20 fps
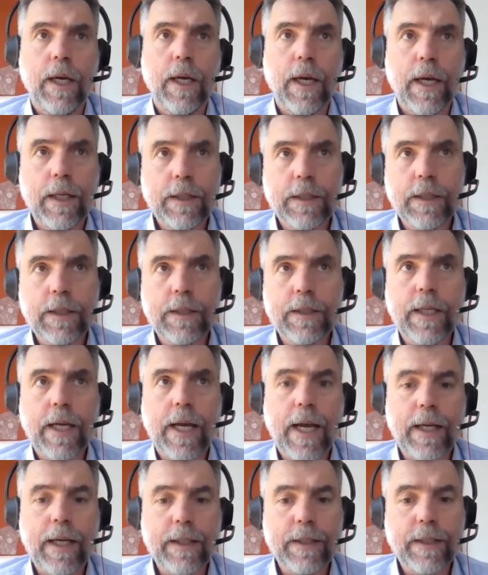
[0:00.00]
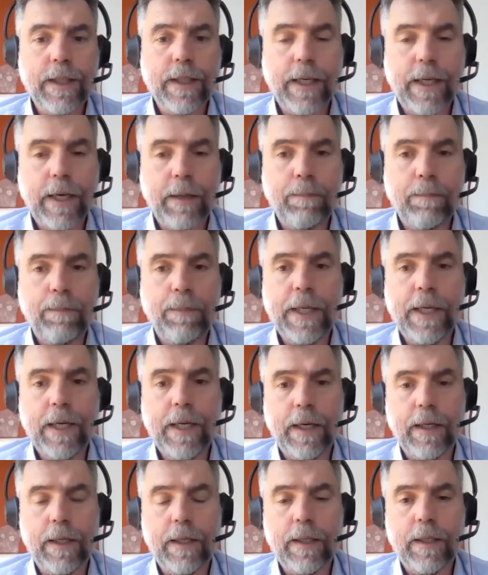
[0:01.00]
It's just as they get
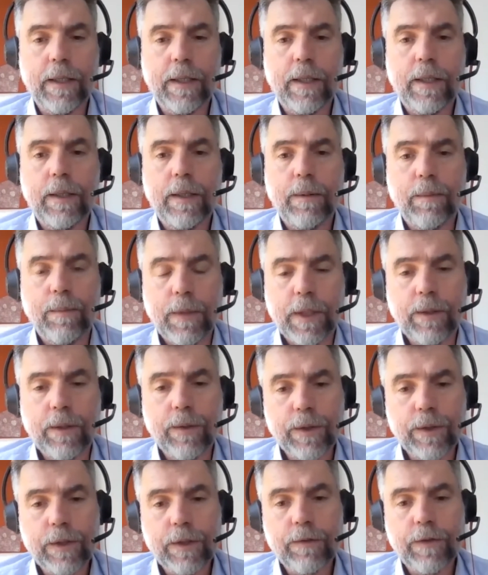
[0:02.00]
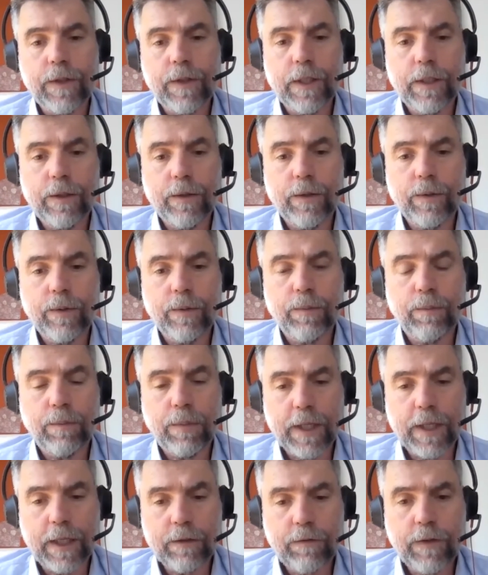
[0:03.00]
bigger, because of the little
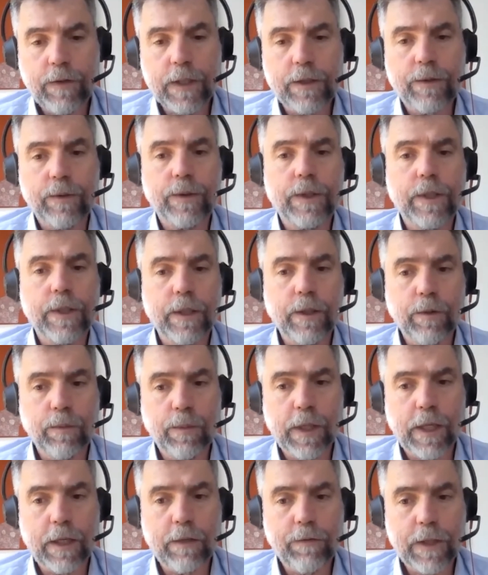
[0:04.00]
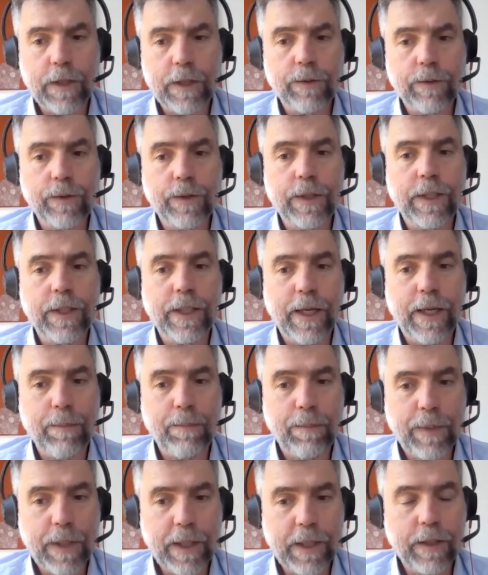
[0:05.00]
blood vessels can
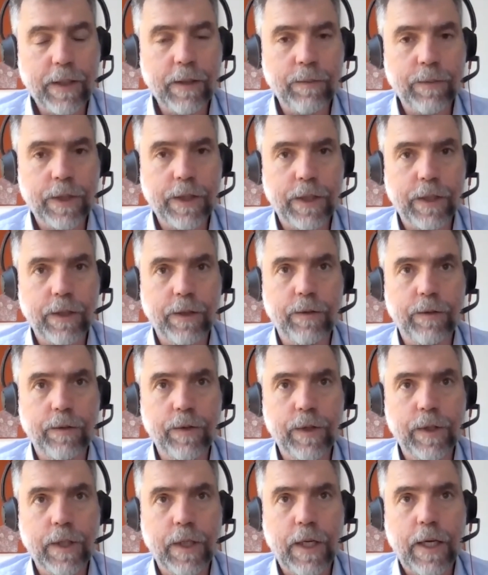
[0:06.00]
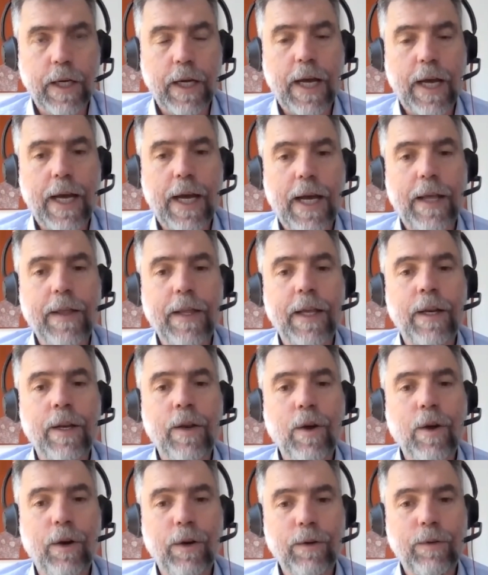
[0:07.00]
get bigger themselves, and they're
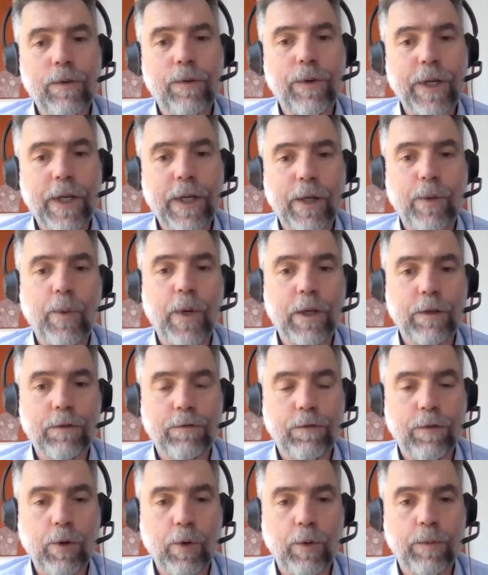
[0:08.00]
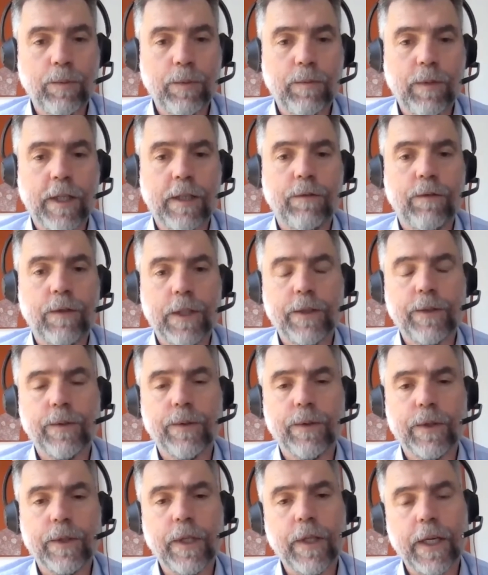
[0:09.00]
not really well-formed blood
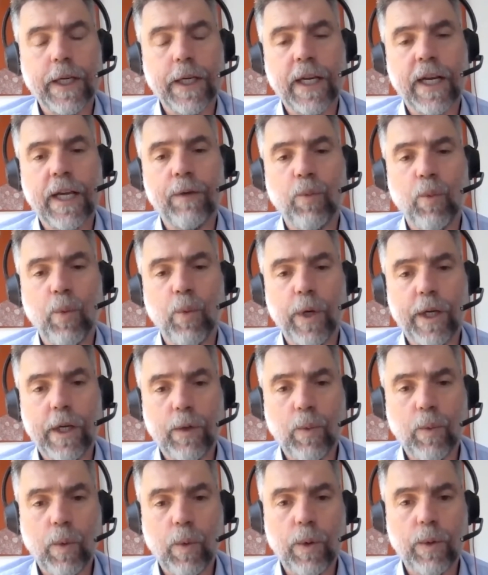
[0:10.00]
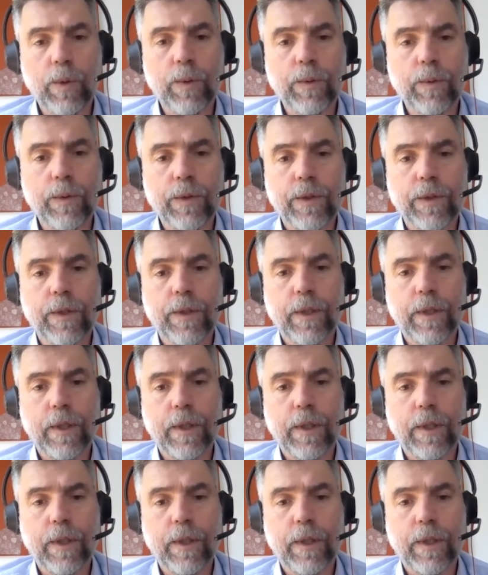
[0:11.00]
vessels, so they can have weak walls,